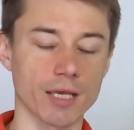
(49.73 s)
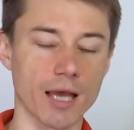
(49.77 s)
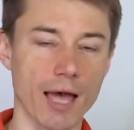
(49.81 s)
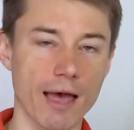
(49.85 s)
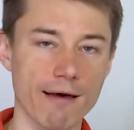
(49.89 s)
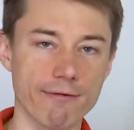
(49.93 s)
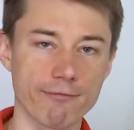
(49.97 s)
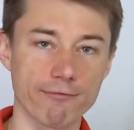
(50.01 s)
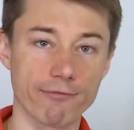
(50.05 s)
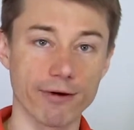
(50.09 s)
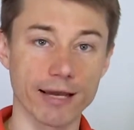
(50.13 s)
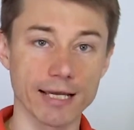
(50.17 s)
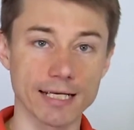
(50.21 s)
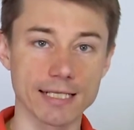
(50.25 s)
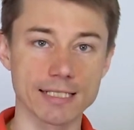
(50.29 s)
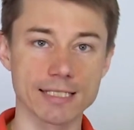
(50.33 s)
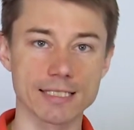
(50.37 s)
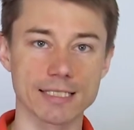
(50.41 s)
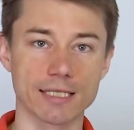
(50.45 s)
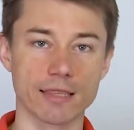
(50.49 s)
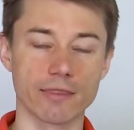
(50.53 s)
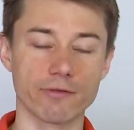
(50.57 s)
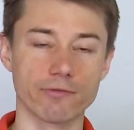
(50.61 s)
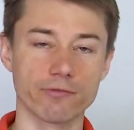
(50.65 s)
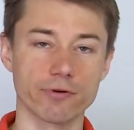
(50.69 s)

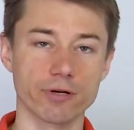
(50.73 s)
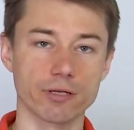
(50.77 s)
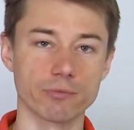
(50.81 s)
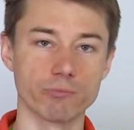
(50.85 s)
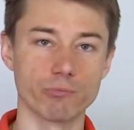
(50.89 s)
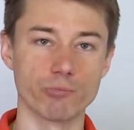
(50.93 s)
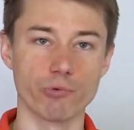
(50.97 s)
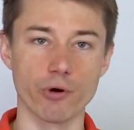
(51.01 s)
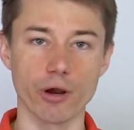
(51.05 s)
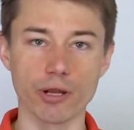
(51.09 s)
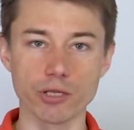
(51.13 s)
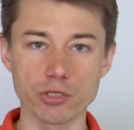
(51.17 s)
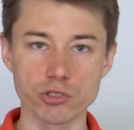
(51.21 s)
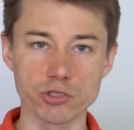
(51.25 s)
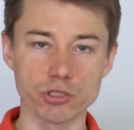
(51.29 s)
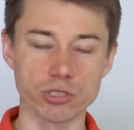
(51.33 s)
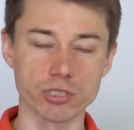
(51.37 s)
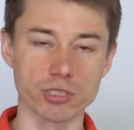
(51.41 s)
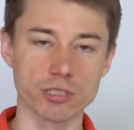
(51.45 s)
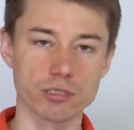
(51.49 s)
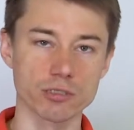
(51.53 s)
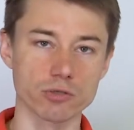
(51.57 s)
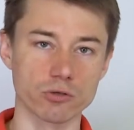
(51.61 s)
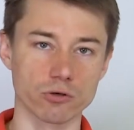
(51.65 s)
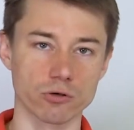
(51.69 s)
affects different
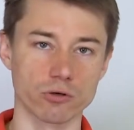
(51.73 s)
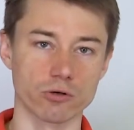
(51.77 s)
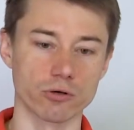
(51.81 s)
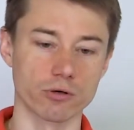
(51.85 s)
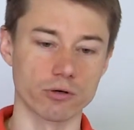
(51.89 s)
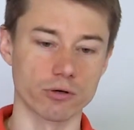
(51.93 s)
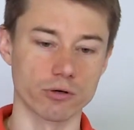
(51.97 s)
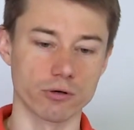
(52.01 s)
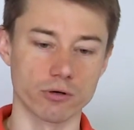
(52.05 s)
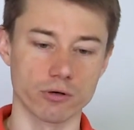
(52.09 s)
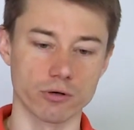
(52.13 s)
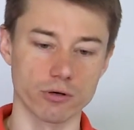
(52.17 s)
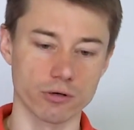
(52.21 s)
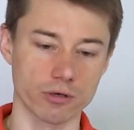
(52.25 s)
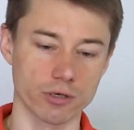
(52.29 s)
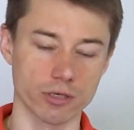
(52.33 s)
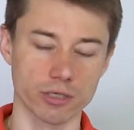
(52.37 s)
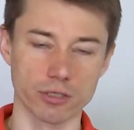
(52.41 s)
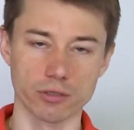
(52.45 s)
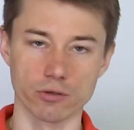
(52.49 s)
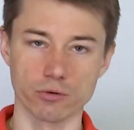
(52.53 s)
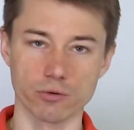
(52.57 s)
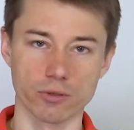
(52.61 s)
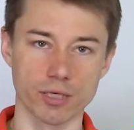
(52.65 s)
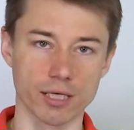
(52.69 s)
branches or, or
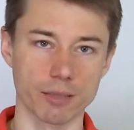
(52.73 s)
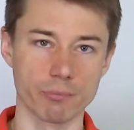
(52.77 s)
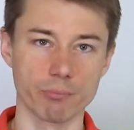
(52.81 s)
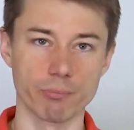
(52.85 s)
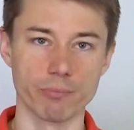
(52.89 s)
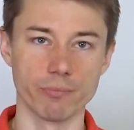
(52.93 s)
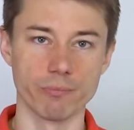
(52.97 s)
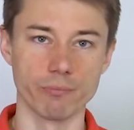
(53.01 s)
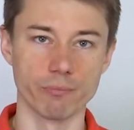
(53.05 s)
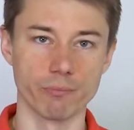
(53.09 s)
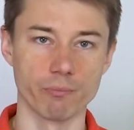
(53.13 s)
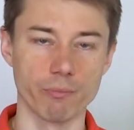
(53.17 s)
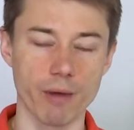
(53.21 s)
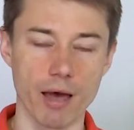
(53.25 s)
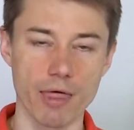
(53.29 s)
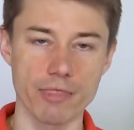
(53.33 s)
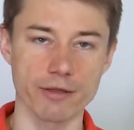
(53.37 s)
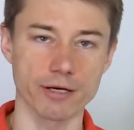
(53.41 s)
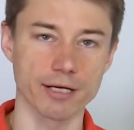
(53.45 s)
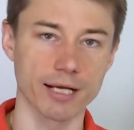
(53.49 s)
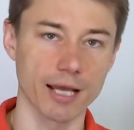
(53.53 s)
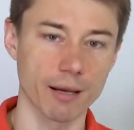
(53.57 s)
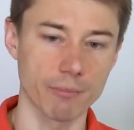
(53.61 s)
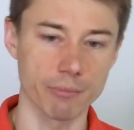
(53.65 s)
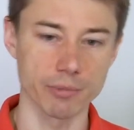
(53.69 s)
you know, uh, mother
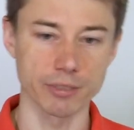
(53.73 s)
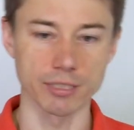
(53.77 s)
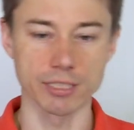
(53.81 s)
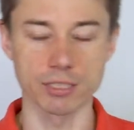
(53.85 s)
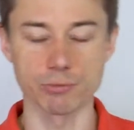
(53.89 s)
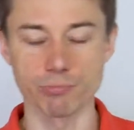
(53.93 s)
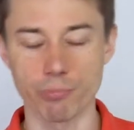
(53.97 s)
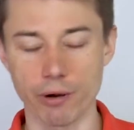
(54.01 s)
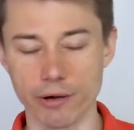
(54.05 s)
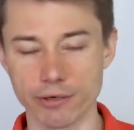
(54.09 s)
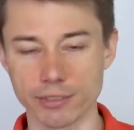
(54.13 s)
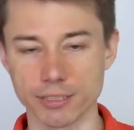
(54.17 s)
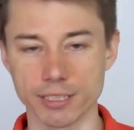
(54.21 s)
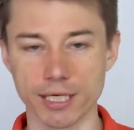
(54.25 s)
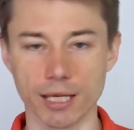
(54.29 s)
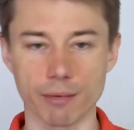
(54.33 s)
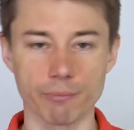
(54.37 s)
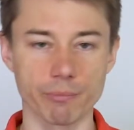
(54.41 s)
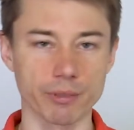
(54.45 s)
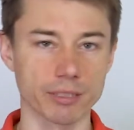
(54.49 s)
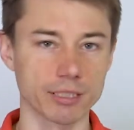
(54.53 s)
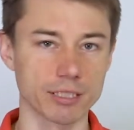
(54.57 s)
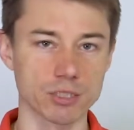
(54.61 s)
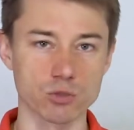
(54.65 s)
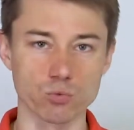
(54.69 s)
companies, parent
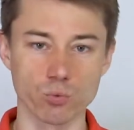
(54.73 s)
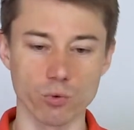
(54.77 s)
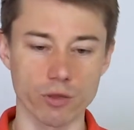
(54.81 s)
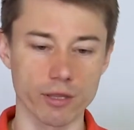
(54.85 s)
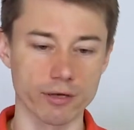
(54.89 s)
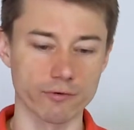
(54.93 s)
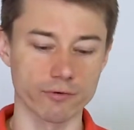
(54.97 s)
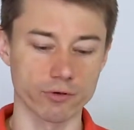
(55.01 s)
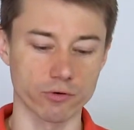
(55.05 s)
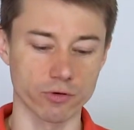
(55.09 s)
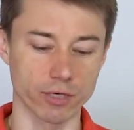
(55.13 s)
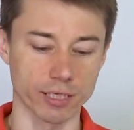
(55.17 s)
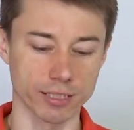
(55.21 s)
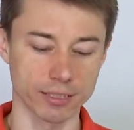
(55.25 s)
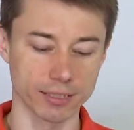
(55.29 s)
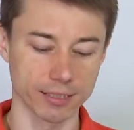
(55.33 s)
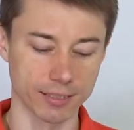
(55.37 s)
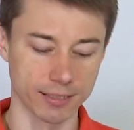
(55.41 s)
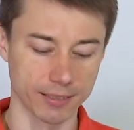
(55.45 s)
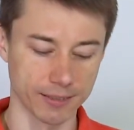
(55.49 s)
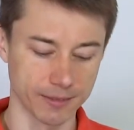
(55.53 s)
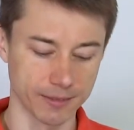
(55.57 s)
companies, whatever, right?